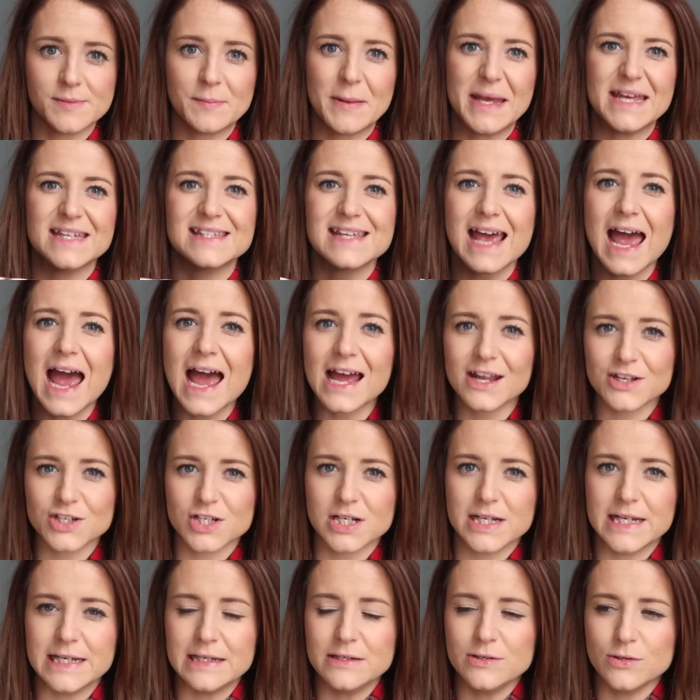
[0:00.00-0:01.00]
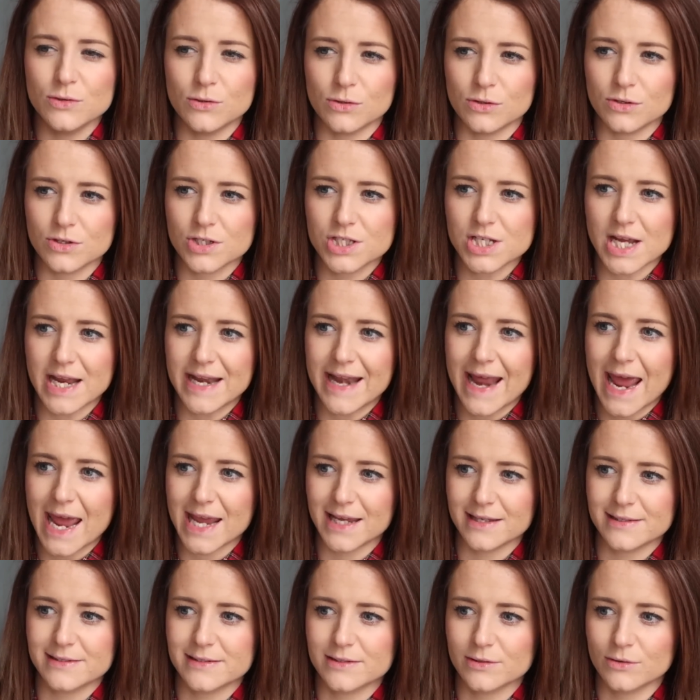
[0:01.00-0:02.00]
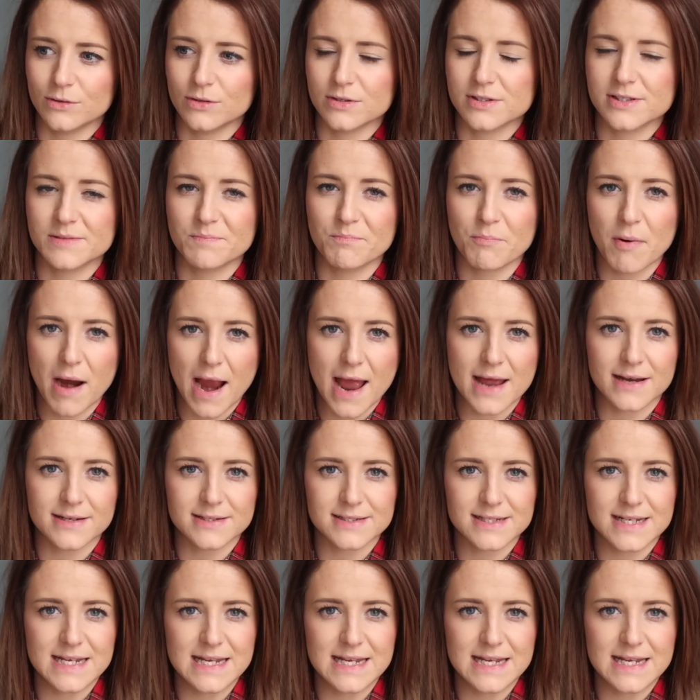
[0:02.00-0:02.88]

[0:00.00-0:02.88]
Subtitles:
but it's actually not an Asos brand.